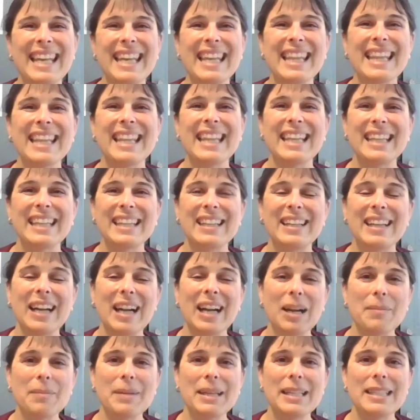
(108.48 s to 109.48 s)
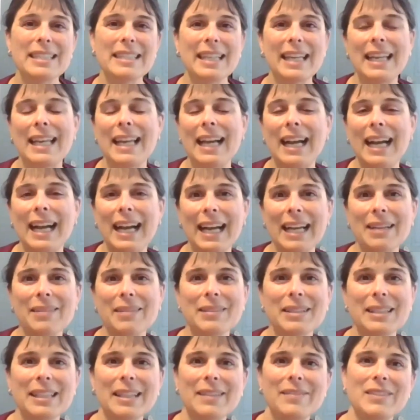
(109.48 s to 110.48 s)
in the comments, and I
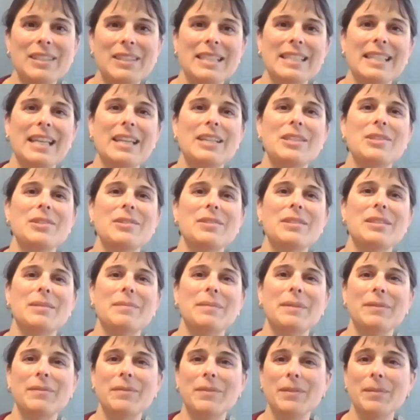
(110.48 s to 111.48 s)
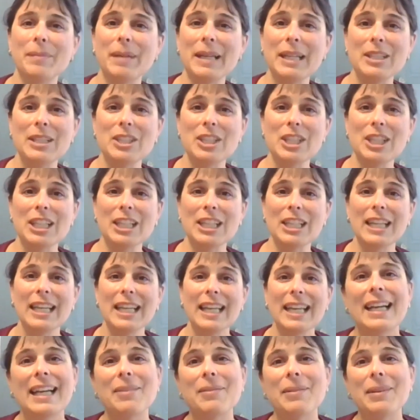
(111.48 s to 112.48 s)
would love to send you some information
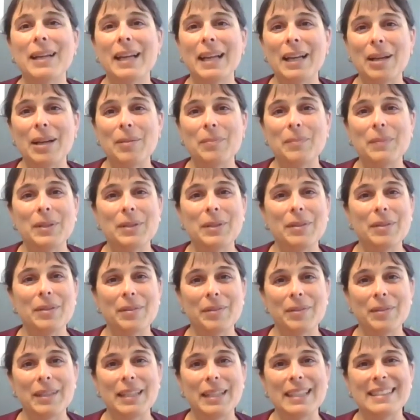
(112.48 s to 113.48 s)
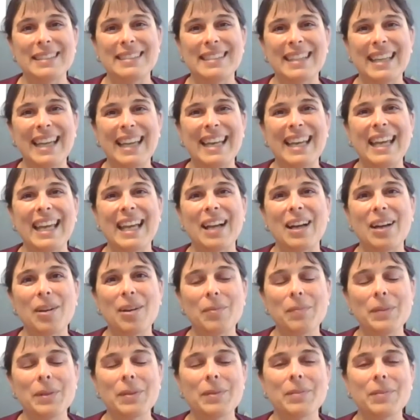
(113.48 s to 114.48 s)
that will help you through this and
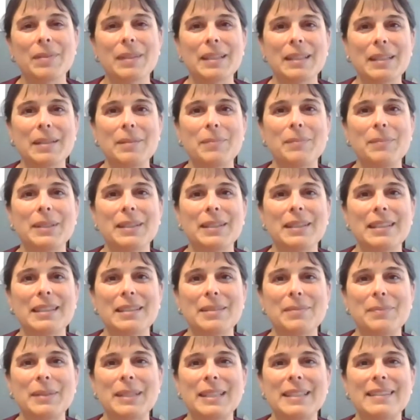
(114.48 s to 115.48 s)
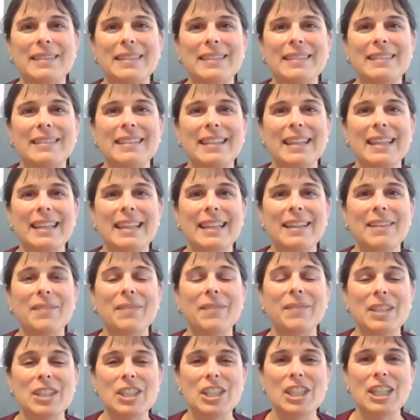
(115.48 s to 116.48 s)
help you really build this business in an
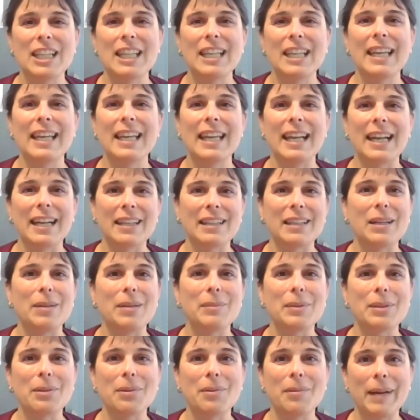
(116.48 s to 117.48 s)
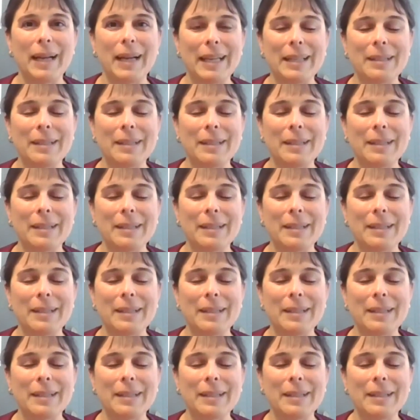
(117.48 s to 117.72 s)
efficient and economical